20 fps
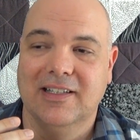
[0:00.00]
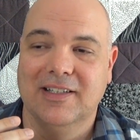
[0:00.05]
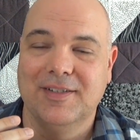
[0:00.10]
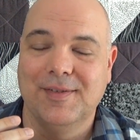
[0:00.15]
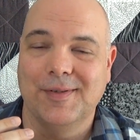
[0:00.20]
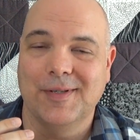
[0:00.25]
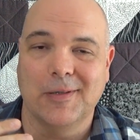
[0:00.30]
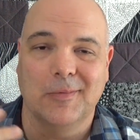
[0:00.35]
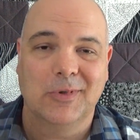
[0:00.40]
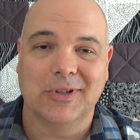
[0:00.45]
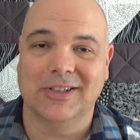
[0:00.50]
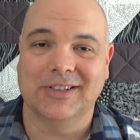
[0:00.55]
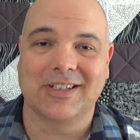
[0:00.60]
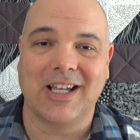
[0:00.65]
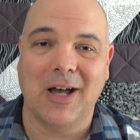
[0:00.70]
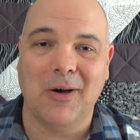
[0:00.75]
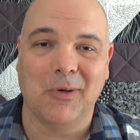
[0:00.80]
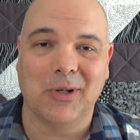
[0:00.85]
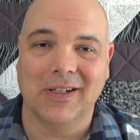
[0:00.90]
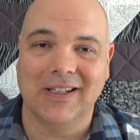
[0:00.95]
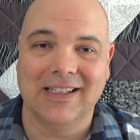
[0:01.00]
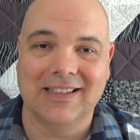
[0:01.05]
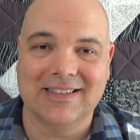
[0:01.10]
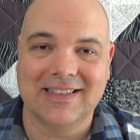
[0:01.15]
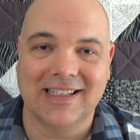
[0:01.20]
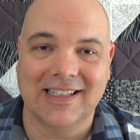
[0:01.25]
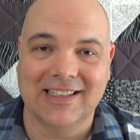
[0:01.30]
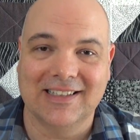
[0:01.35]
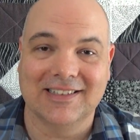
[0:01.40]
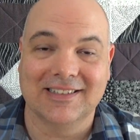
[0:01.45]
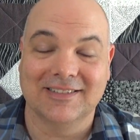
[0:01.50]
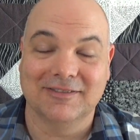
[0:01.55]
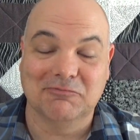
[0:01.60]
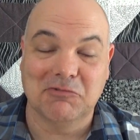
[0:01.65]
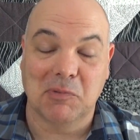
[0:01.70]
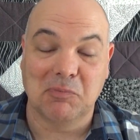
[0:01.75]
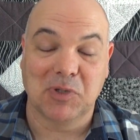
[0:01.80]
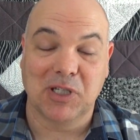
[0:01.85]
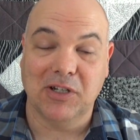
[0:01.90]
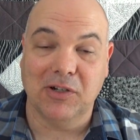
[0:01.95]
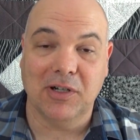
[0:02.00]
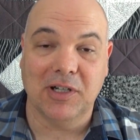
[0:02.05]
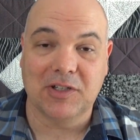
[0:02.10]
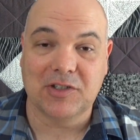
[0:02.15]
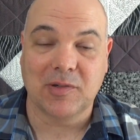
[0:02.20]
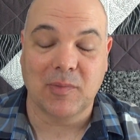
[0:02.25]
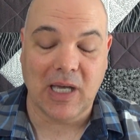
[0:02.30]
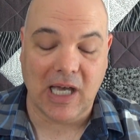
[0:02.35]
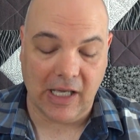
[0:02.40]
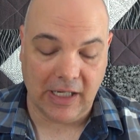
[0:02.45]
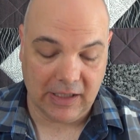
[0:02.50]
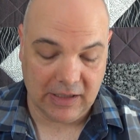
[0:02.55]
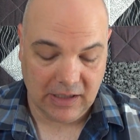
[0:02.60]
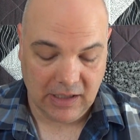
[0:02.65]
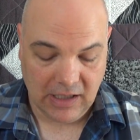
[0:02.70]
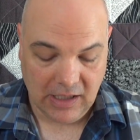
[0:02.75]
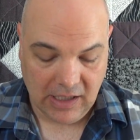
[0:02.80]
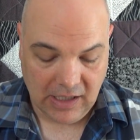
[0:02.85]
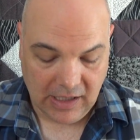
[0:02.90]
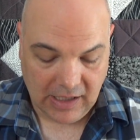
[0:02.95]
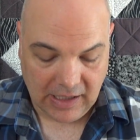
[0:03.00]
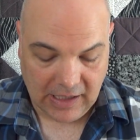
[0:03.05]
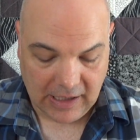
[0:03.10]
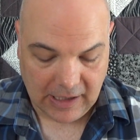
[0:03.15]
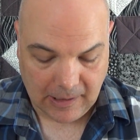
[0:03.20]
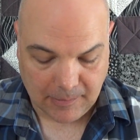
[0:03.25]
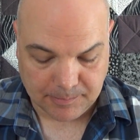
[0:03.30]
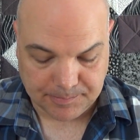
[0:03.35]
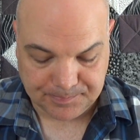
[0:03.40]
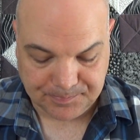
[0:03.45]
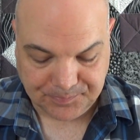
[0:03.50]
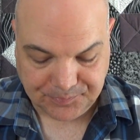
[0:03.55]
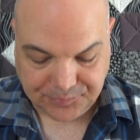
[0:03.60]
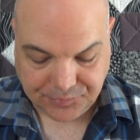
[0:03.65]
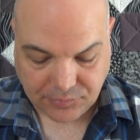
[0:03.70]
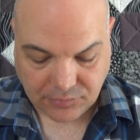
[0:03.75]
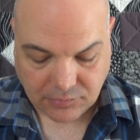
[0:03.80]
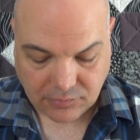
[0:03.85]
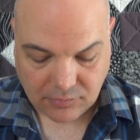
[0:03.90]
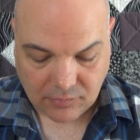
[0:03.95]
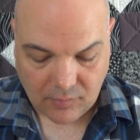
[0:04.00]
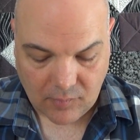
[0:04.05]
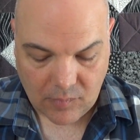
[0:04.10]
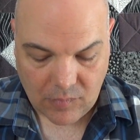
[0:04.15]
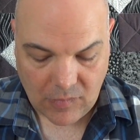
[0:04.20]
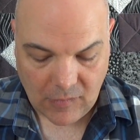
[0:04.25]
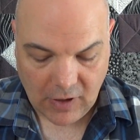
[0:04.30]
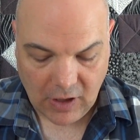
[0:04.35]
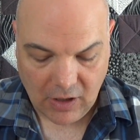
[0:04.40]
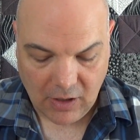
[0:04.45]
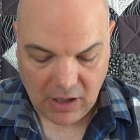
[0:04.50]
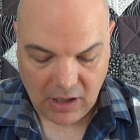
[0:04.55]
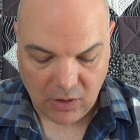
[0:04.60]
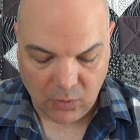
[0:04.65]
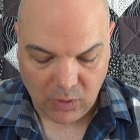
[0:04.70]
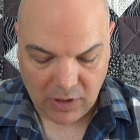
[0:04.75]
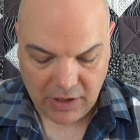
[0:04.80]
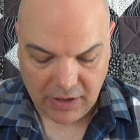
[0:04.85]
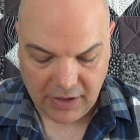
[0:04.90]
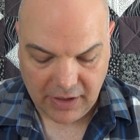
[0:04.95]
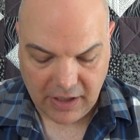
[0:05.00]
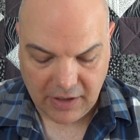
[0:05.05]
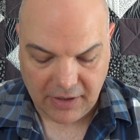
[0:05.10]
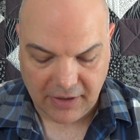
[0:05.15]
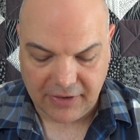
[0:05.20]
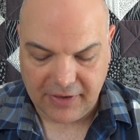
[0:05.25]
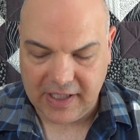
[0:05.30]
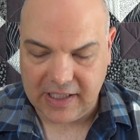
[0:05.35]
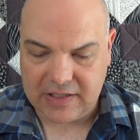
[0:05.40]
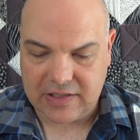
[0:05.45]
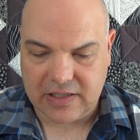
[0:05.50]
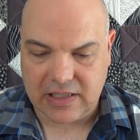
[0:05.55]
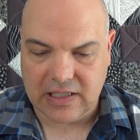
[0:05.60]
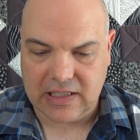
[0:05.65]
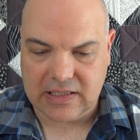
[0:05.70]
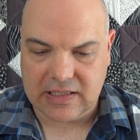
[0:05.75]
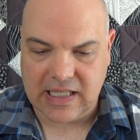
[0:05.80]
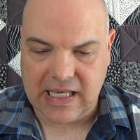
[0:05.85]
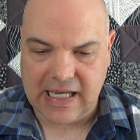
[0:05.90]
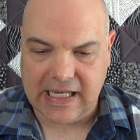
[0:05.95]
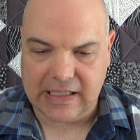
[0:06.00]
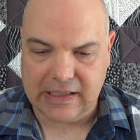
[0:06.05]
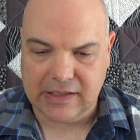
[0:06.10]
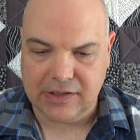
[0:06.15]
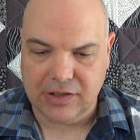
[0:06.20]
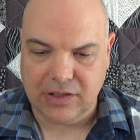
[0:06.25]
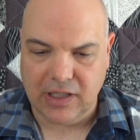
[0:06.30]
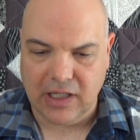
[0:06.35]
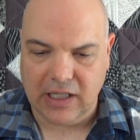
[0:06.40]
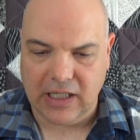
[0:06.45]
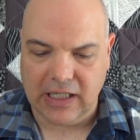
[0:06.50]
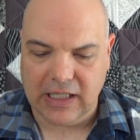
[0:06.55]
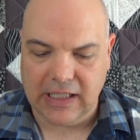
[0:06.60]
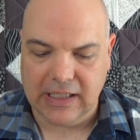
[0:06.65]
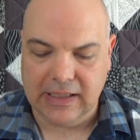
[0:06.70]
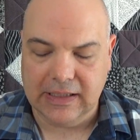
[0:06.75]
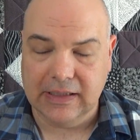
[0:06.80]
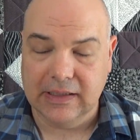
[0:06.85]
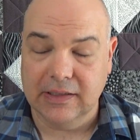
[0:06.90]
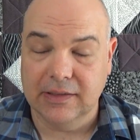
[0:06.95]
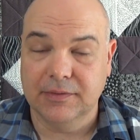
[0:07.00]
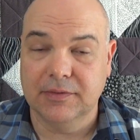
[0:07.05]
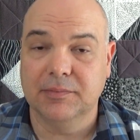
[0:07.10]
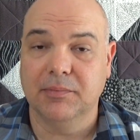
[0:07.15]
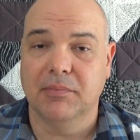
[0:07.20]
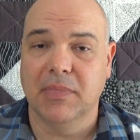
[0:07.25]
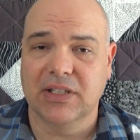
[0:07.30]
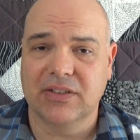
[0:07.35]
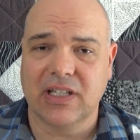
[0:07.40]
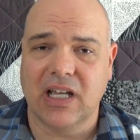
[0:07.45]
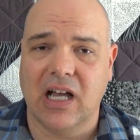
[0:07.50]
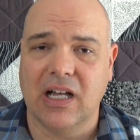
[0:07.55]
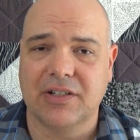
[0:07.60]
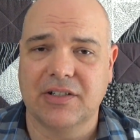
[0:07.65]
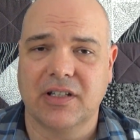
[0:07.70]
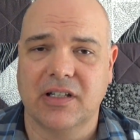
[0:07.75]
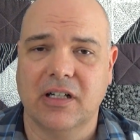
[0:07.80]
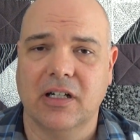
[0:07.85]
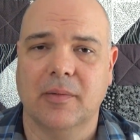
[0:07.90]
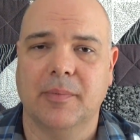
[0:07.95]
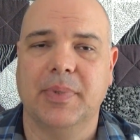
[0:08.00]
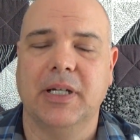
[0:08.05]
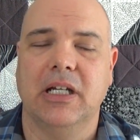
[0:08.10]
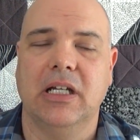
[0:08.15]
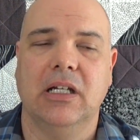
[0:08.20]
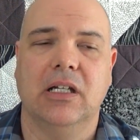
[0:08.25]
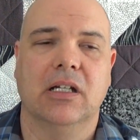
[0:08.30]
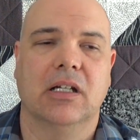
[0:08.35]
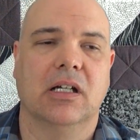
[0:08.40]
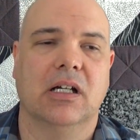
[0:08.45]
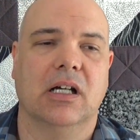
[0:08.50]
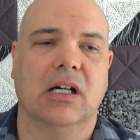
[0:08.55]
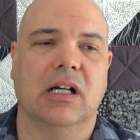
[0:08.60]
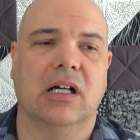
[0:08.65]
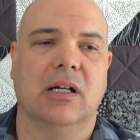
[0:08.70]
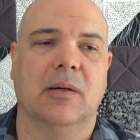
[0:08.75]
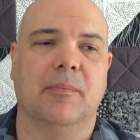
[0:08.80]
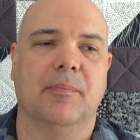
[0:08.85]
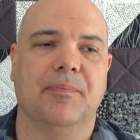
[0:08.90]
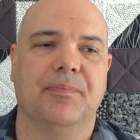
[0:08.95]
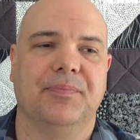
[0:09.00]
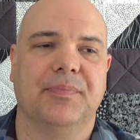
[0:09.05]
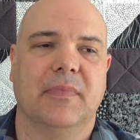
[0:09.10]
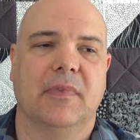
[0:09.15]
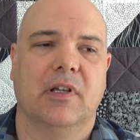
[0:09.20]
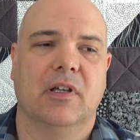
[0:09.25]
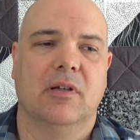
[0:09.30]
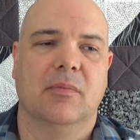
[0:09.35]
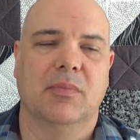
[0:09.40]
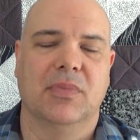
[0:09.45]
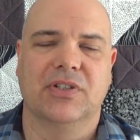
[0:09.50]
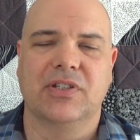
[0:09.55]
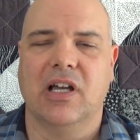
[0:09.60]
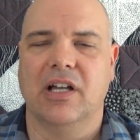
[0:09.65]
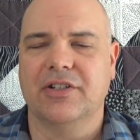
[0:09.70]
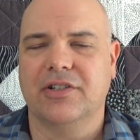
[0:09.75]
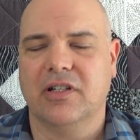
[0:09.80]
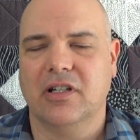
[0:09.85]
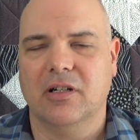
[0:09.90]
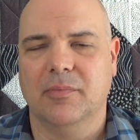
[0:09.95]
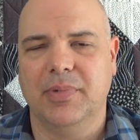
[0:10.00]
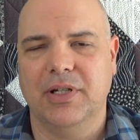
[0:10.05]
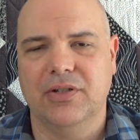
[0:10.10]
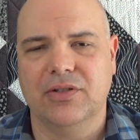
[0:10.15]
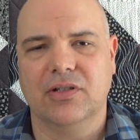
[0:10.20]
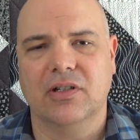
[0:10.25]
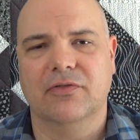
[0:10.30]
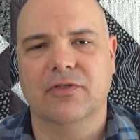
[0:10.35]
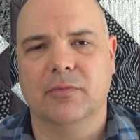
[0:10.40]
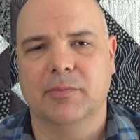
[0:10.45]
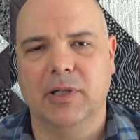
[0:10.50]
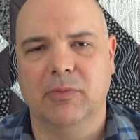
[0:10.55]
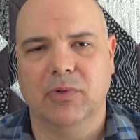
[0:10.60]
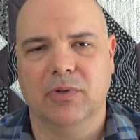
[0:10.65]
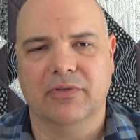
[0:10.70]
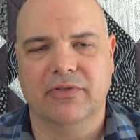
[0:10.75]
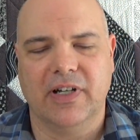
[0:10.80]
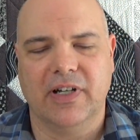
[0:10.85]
someone that's got one of these things, and I'm curious about it. One of the other things is that massage therapy. Massage therapy is good for people with